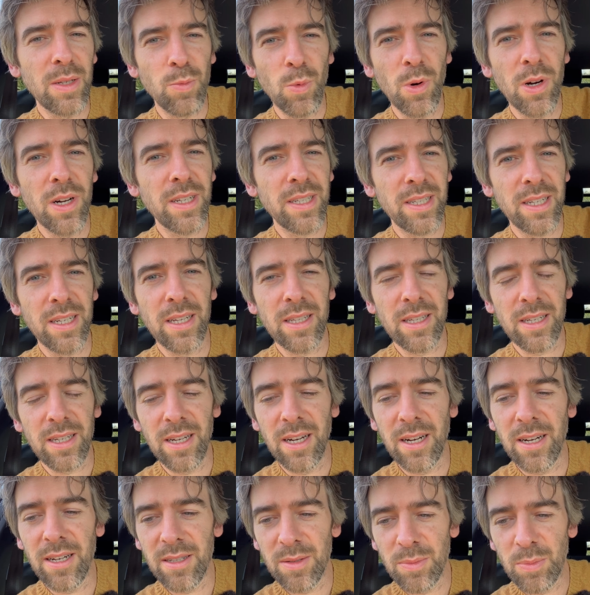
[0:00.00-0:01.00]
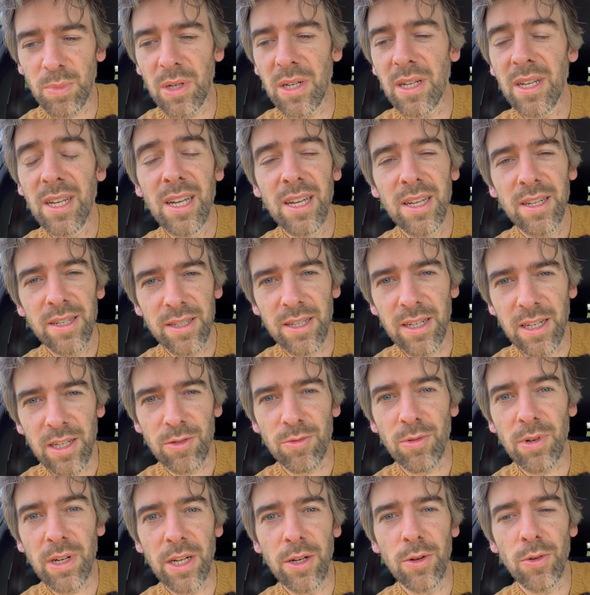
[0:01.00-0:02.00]
worse in other cars, but still it's
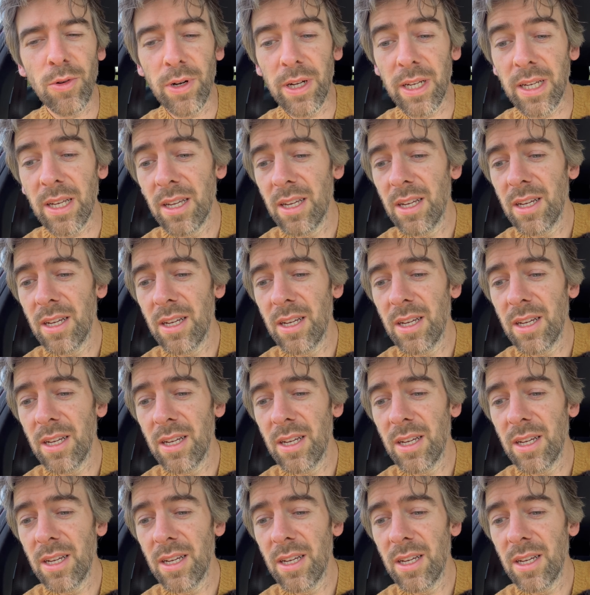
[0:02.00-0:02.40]
really annoying.